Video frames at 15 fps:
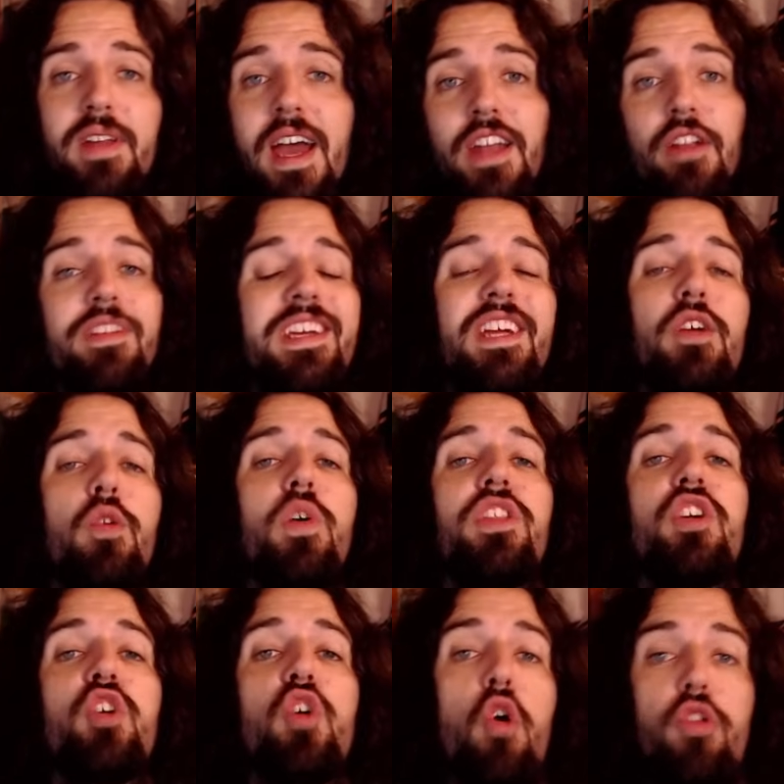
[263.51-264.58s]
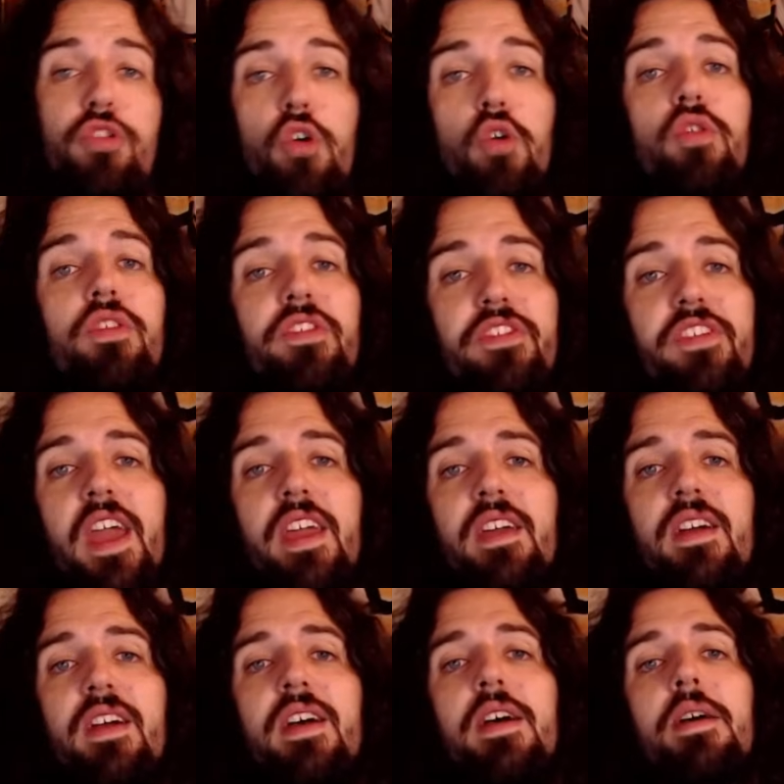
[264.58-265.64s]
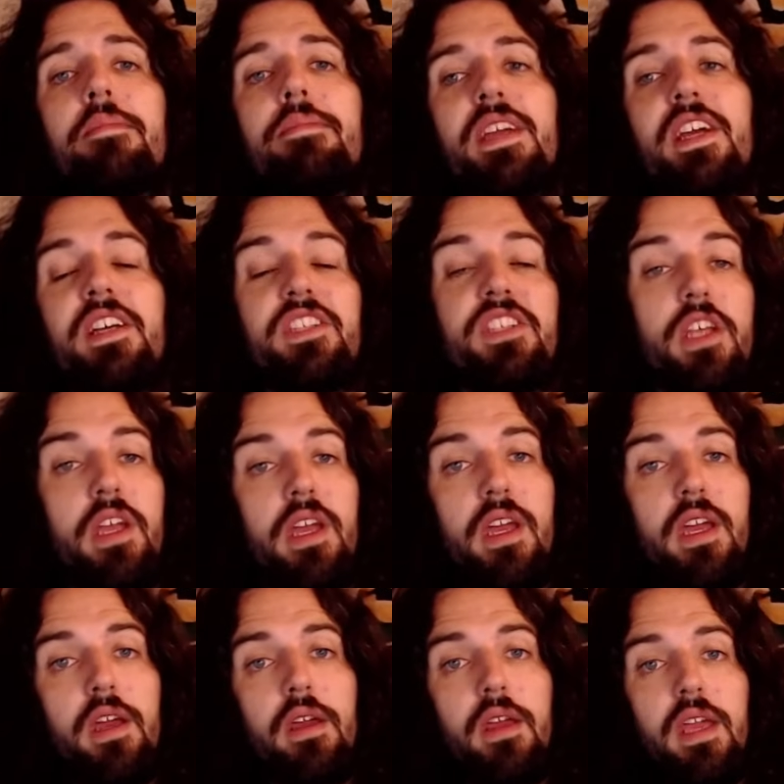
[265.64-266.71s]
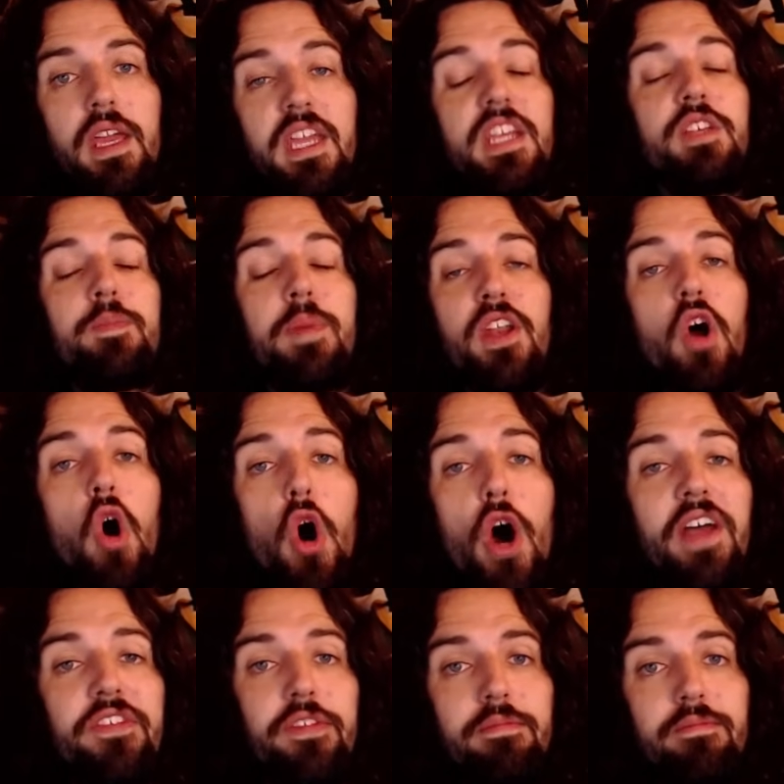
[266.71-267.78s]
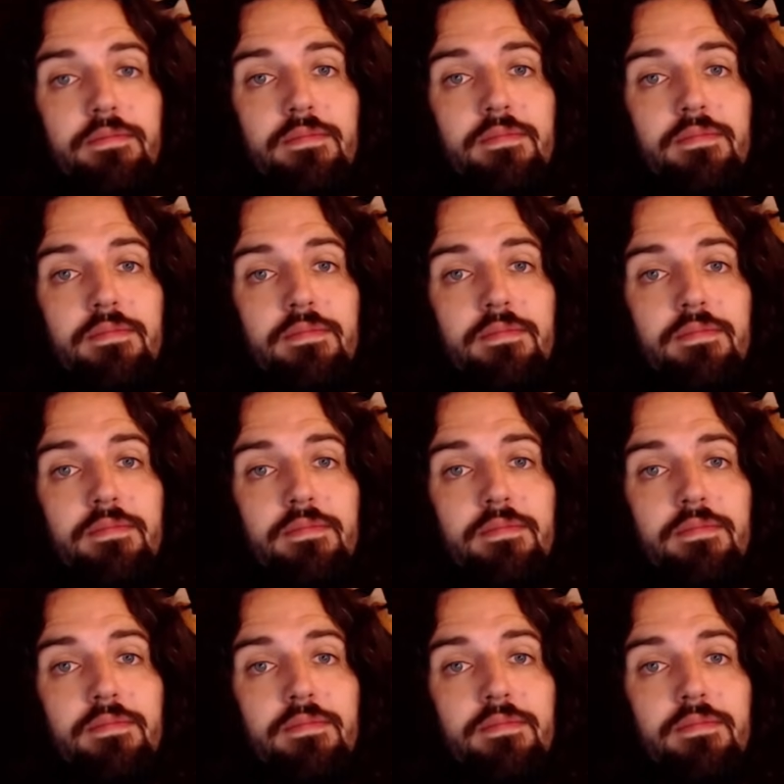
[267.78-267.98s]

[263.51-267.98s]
I don't care what the goal totals say because he's been awesome.